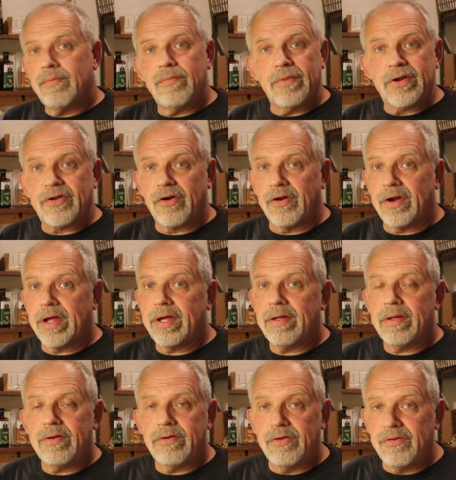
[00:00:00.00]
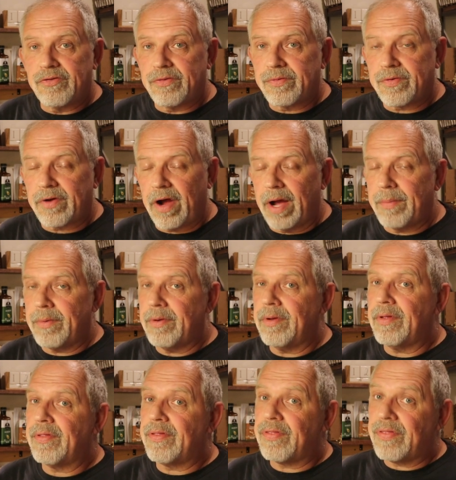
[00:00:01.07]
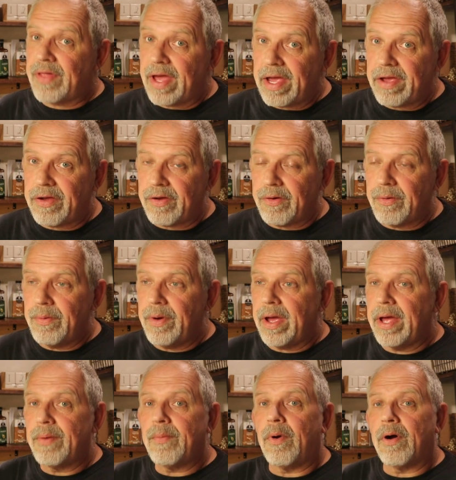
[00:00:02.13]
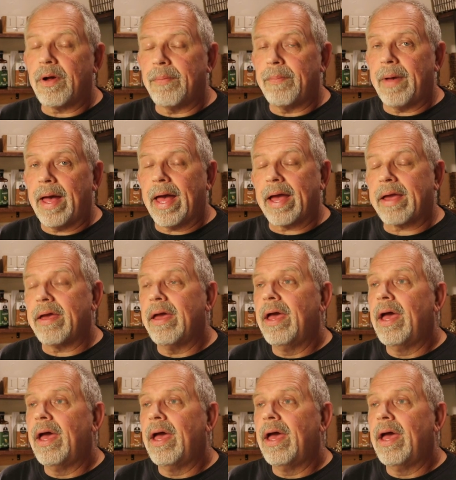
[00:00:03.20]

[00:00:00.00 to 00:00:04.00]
Returning new subscriber, thank you and welcome back.